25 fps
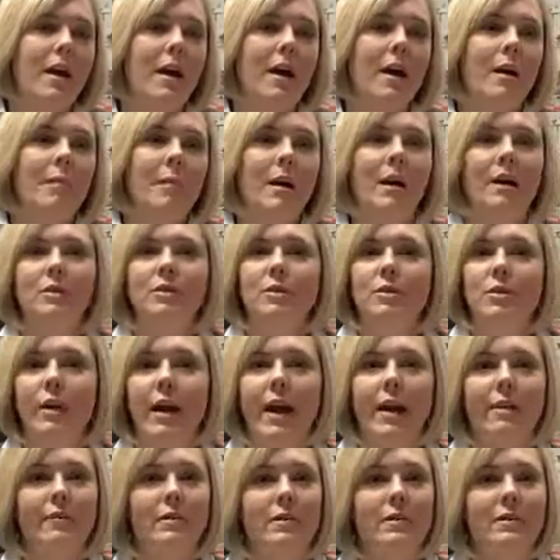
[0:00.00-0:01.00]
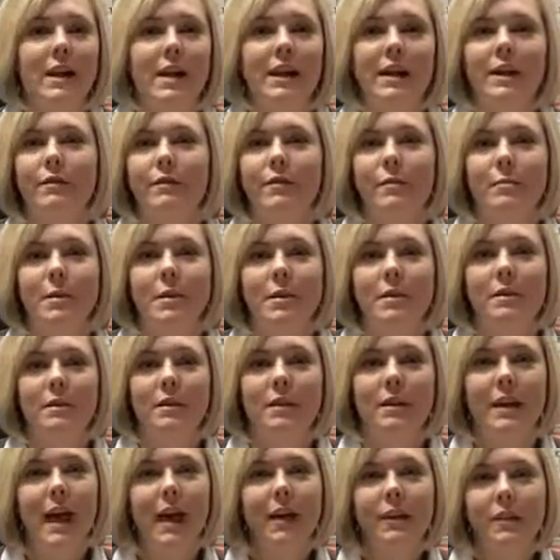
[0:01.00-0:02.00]
I also have a stack of them in
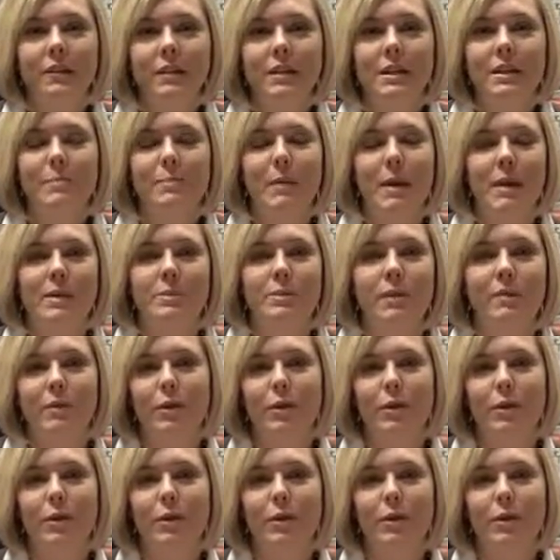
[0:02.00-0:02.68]
the gathering space.